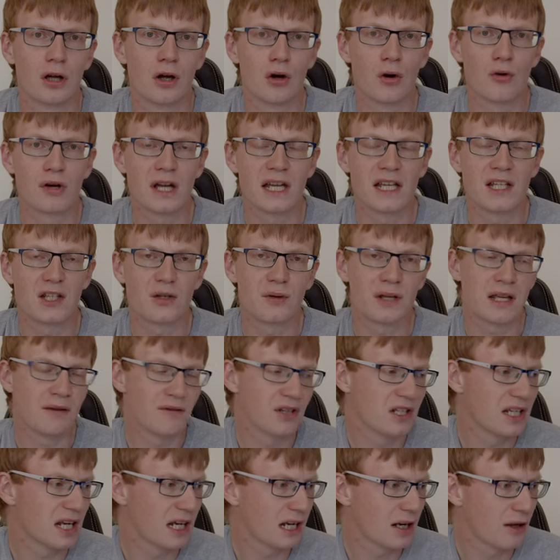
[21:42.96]
Okay, so
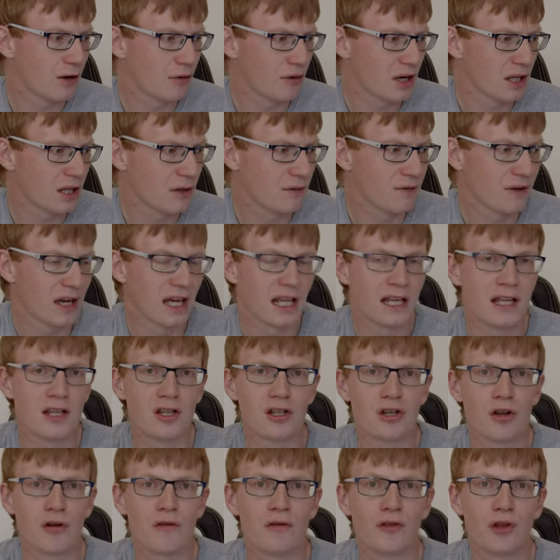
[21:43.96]
even taking three of the
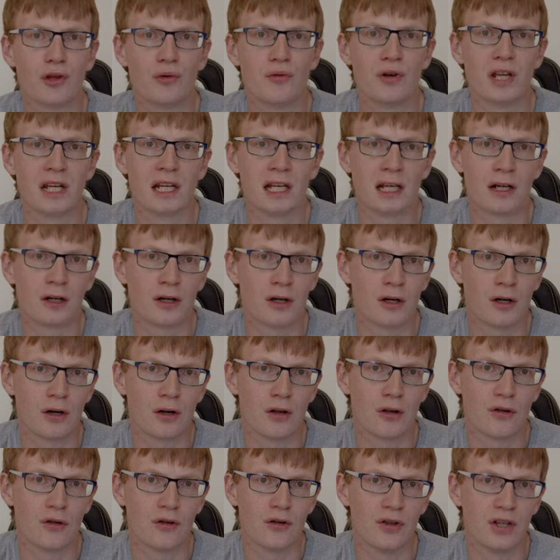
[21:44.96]
fans off the radiator,
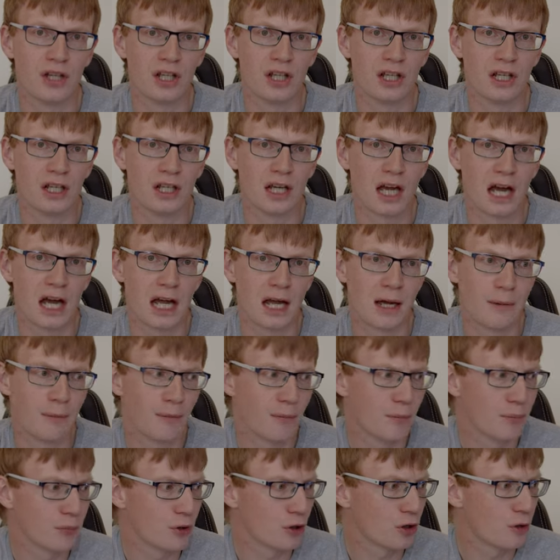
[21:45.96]
the um,
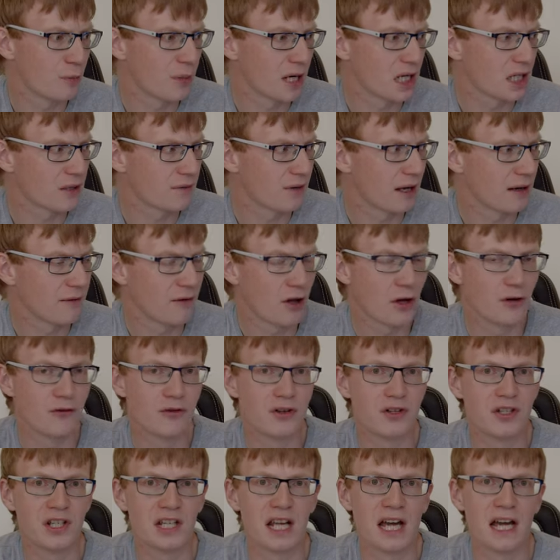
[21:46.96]
PureBase
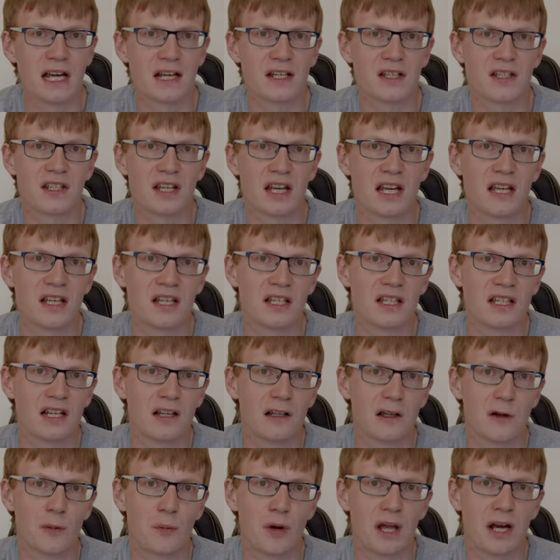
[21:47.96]
500 DX is
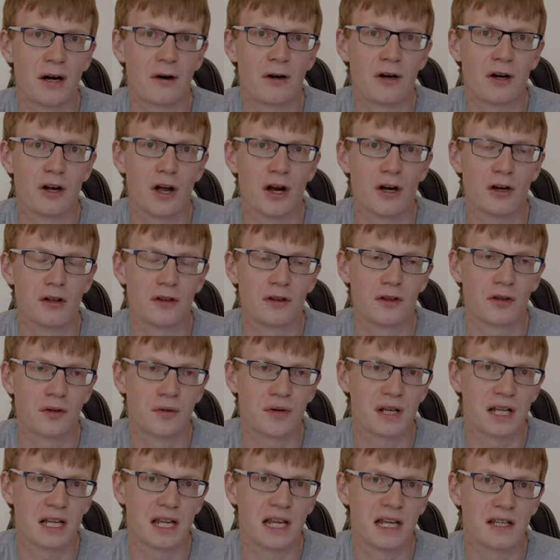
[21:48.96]
still the winner out of the
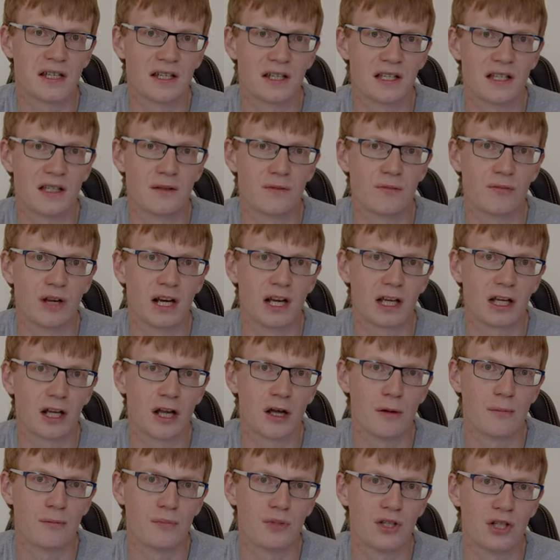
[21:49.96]
three cases when it
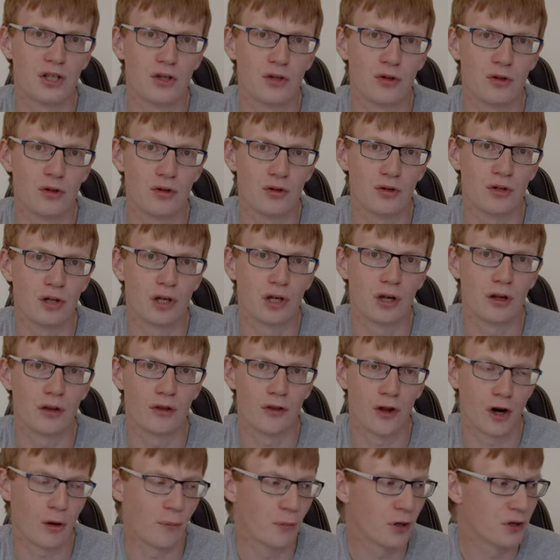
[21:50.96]
comes to
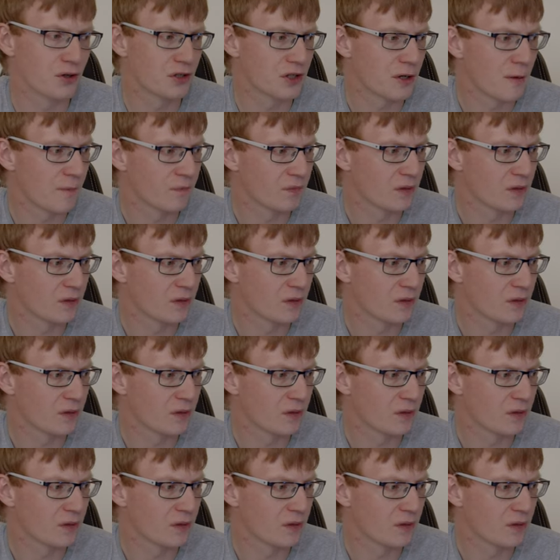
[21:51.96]
thermals.